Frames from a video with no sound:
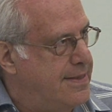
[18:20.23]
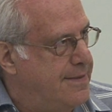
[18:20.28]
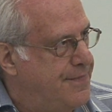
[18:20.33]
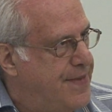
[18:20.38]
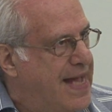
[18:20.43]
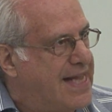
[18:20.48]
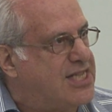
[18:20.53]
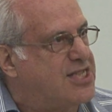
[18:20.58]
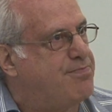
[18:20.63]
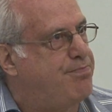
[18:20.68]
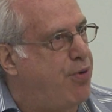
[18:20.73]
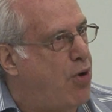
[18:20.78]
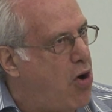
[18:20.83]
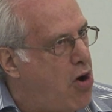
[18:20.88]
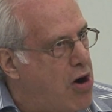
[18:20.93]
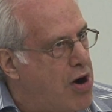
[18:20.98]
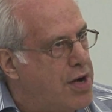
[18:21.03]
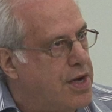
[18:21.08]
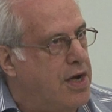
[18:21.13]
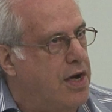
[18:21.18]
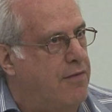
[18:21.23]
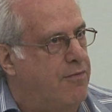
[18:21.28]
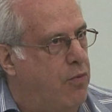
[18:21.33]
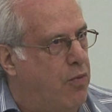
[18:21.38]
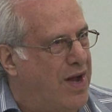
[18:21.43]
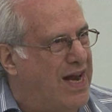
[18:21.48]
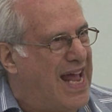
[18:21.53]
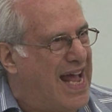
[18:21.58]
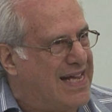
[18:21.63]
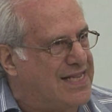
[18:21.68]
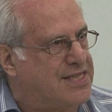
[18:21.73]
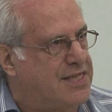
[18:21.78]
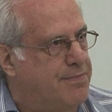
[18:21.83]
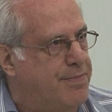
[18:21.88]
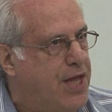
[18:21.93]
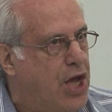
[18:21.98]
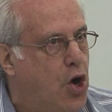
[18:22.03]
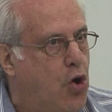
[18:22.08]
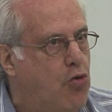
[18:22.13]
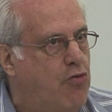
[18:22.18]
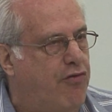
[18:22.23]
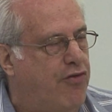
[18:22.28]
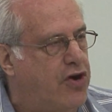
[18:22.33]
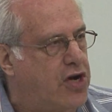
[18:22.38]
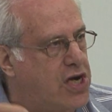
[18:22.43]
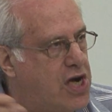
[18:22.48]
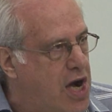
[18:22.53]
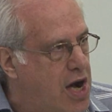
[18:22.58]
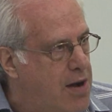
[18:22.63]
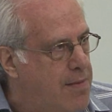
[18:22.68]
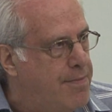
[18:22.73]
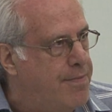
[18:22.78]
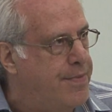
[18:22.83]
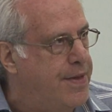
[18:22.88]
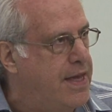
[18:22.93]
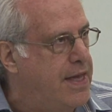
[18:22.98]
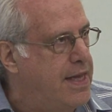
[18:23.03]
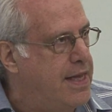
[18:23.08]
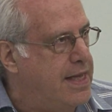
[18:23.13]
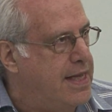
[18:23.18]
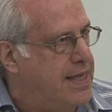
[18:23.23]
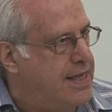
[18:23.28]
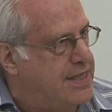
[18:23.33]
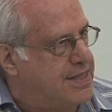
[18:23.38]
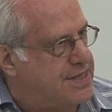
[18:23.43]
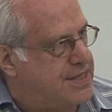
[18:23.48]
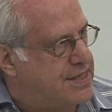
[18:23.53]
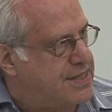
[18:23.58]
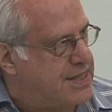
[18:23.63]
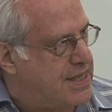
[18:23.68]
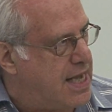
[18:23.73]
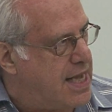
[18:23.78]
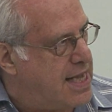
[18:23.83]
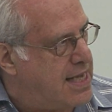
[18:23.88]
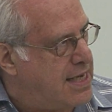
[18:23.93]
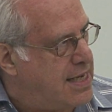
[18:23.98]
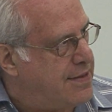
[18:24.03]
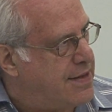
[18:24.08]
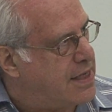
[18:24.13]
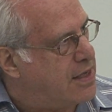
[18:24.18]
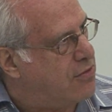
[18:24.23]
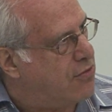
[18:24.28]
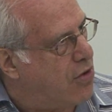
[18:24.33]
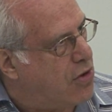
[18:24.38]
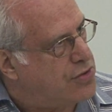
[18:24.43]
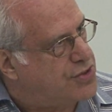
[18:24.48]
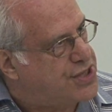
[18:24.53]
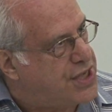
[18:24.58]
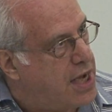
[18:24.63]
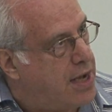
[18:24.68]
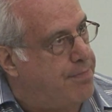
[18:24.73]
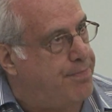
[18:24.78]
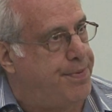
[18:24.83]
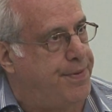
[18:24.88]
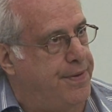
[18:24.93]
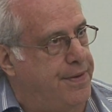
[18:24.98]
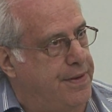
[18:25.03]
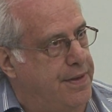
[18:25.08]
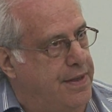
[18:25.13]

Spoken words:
That's part of what has to be overcome in a society that grows up,